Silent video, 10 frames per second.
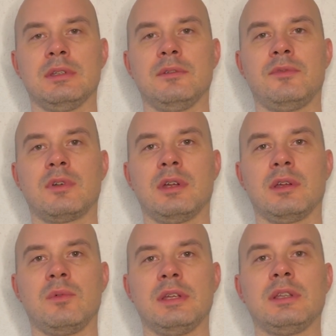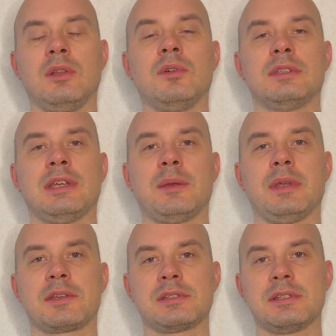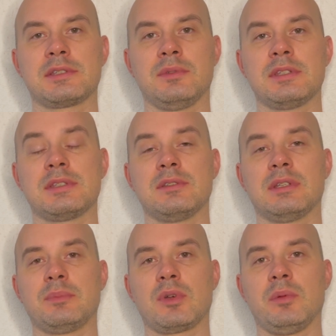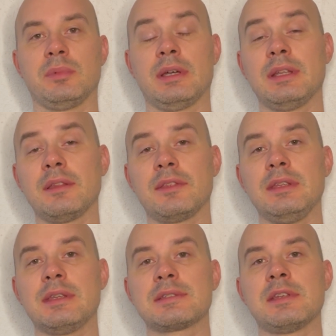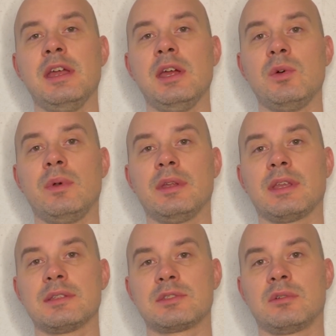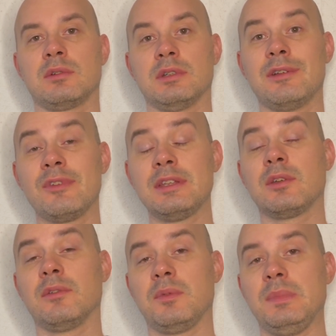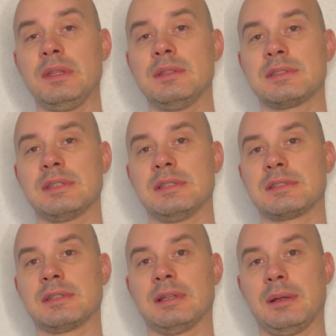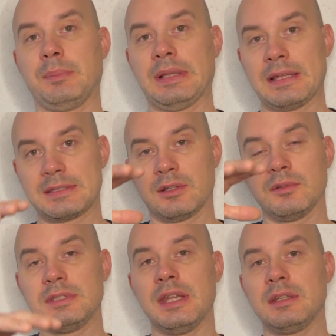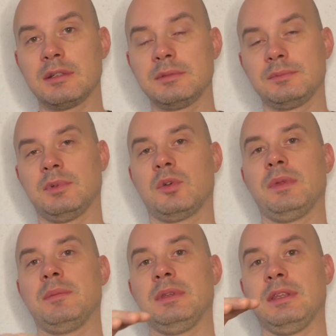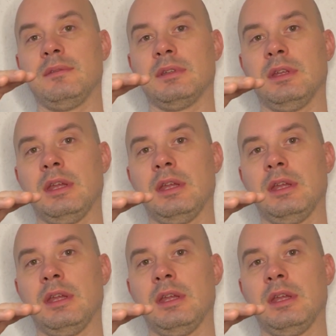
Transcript: for quite a long time actually. So this is not a problem. Another thing is where you can store green coffee beans is a plastic container, or maybe even